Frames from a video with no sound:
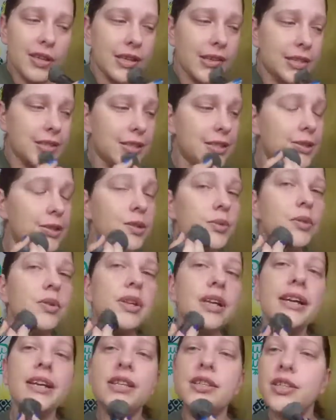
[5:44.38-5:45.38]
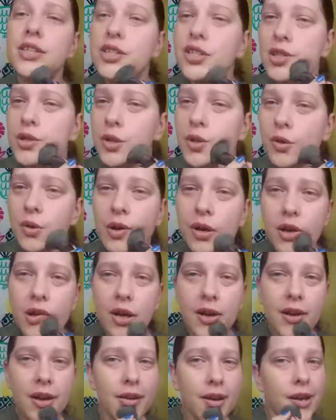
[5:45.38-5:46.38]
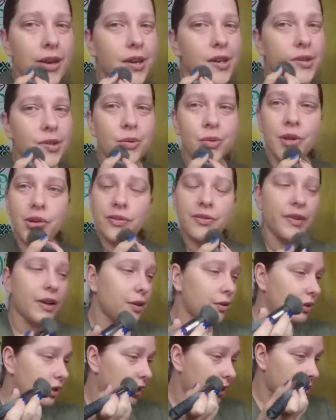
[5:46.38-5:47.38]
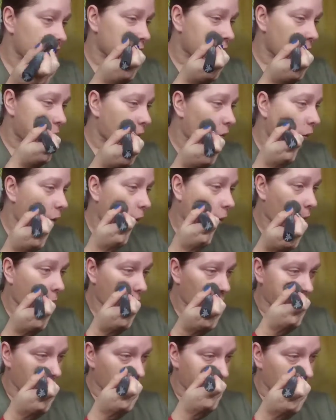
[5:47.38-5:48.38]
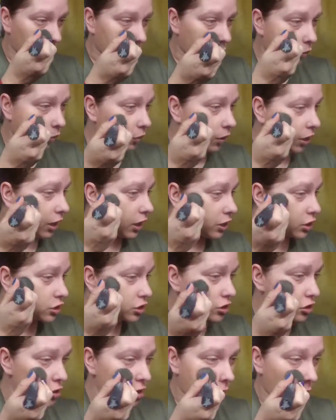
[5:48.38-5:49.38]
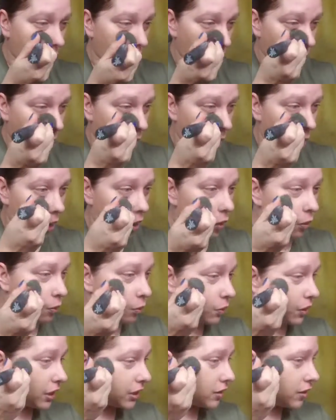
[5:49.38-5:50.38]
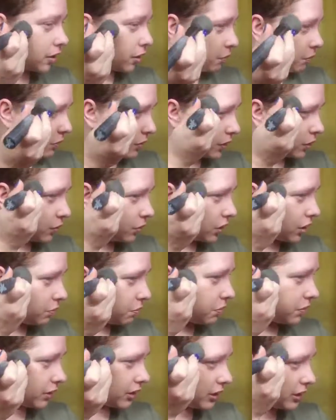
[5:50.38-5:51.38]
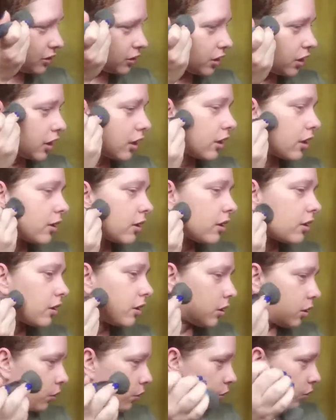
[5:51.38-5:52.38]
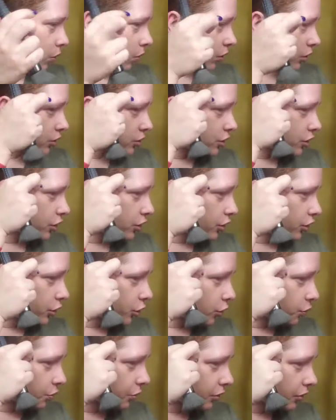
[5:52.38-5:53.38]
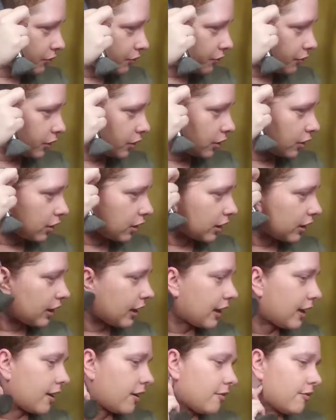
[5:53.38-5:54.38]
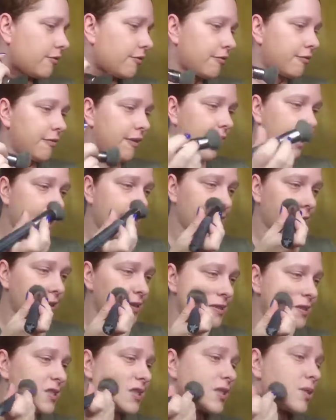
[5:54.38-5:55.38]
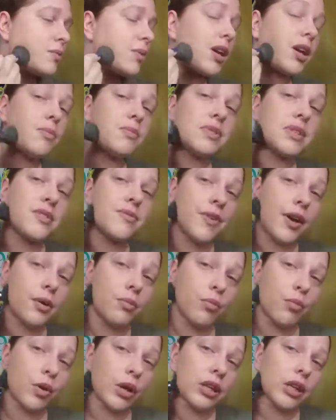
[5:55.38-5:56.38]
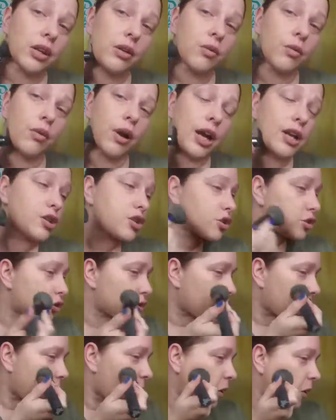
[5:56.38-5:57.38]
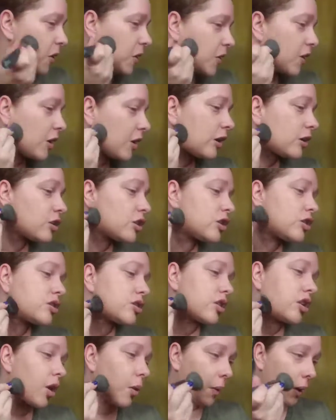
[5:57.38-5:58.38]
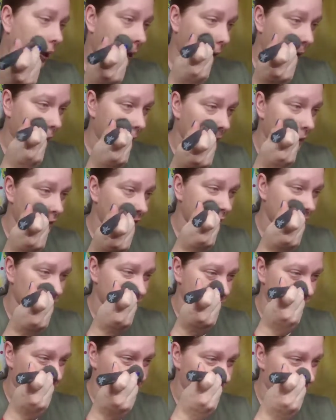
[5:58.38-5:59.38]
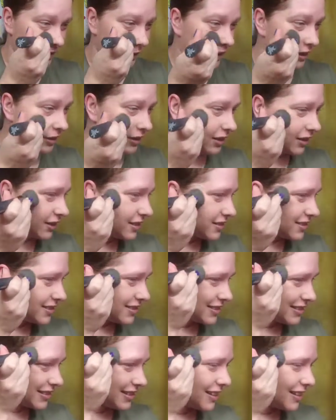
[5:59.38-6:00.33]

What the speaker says: Do you like to do your foundation with a brush, with a beauty blender, or do you prefer hands? Sometimes if I'm really rushed, I'll just go ahead and use my fingers.